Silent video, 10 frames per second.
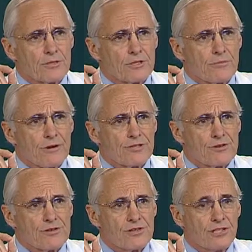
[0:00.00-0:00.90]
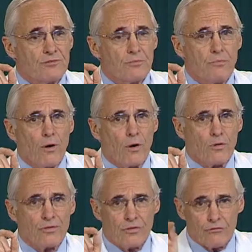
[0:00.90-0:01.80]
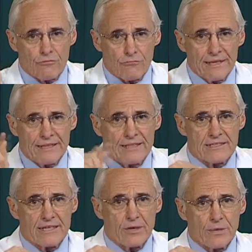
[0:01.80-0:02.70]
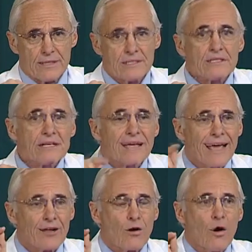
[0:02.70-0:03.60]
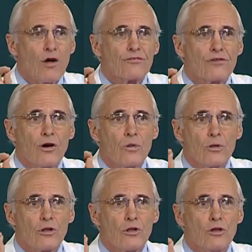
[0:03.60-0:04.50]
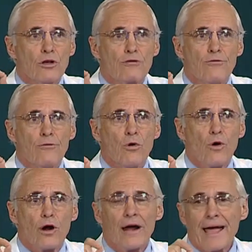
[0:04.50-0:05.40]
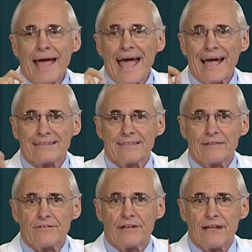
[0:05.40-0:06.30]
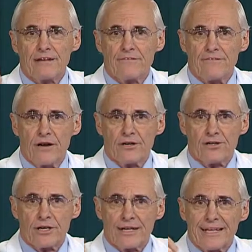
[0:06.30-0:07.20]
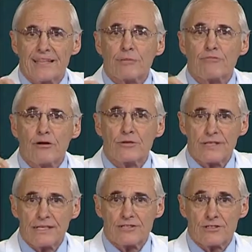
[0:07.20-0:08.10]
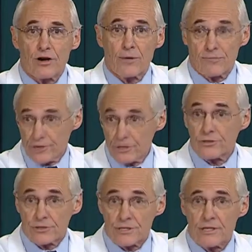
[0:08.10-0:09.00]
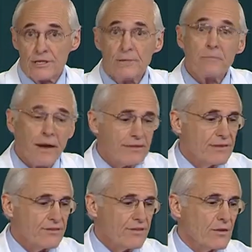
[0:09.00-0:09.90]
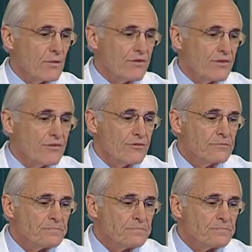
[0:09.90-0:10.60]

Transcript: suppressor genes both read the sequence and also look for activity and function in the proteins that are produced by these sequences.